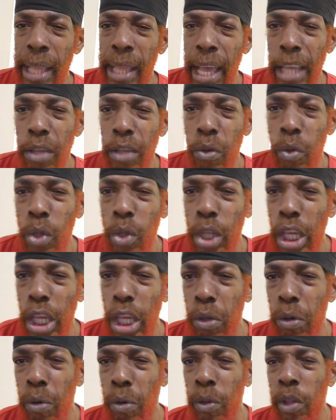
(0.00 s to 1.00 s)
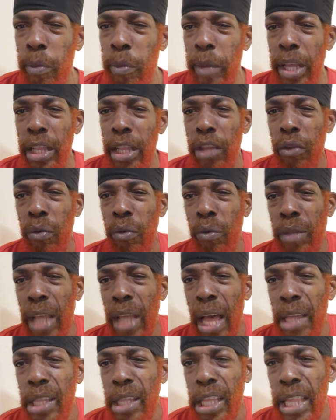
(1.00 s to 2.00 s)
that you say you go spend a
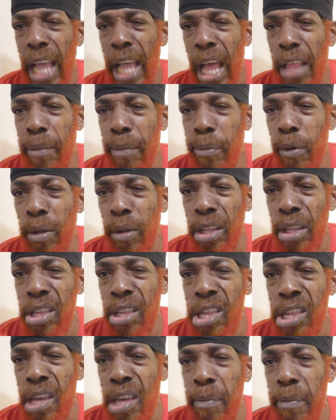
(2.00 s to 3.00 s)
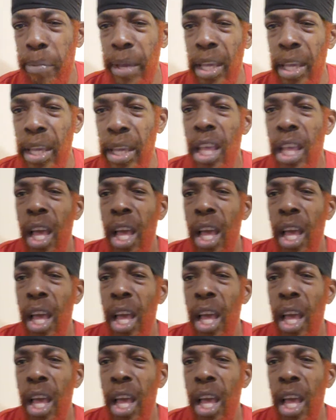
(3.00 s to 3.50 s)
$2,000 bottle of champagne,